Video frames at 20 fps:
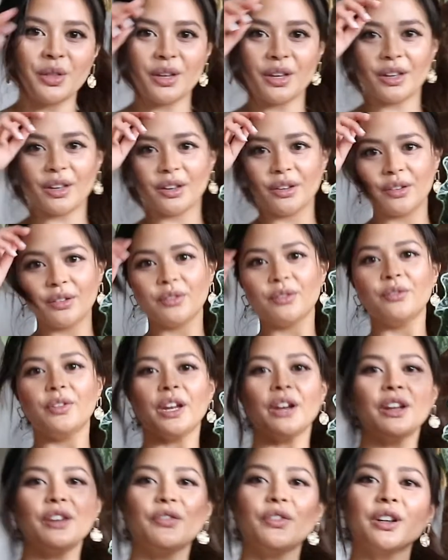the
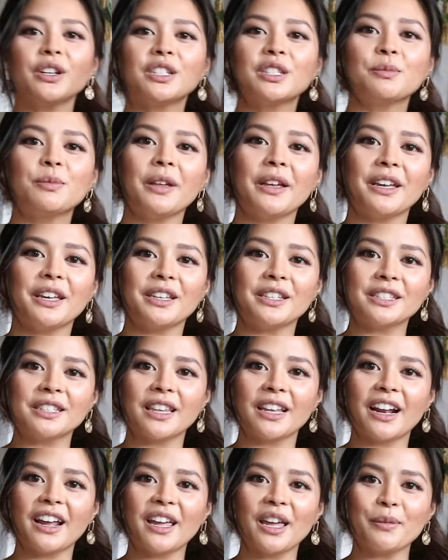very first place
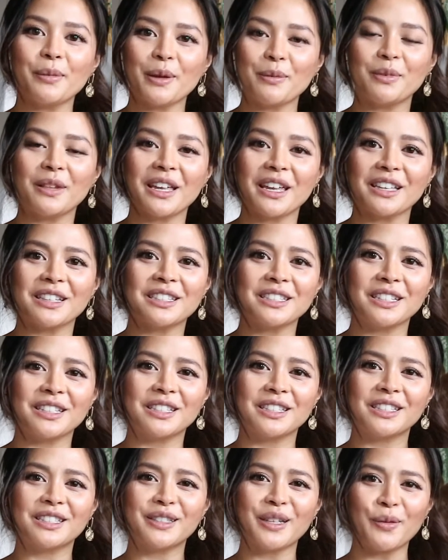that I get my plants
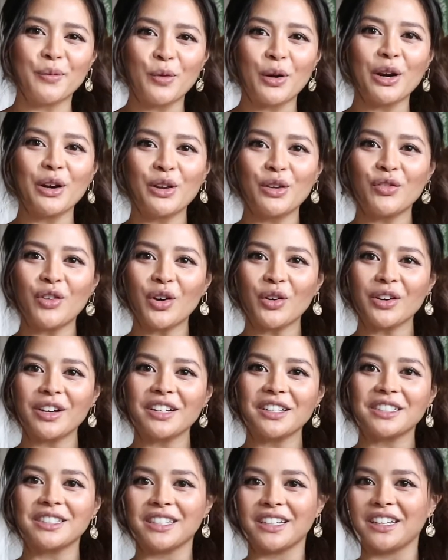is somewhere you've
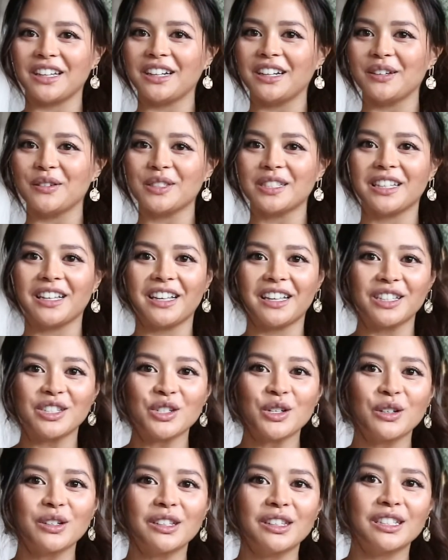already seen. It was the
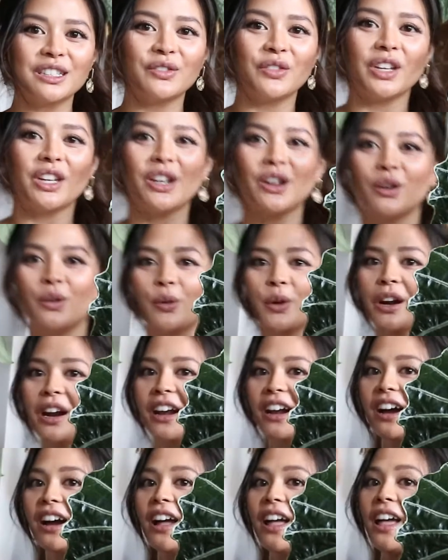intro to this video where I
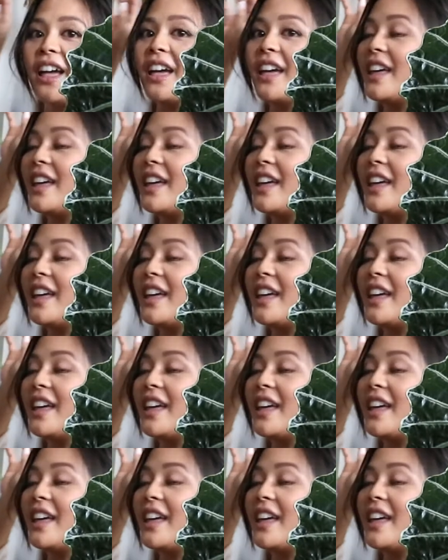got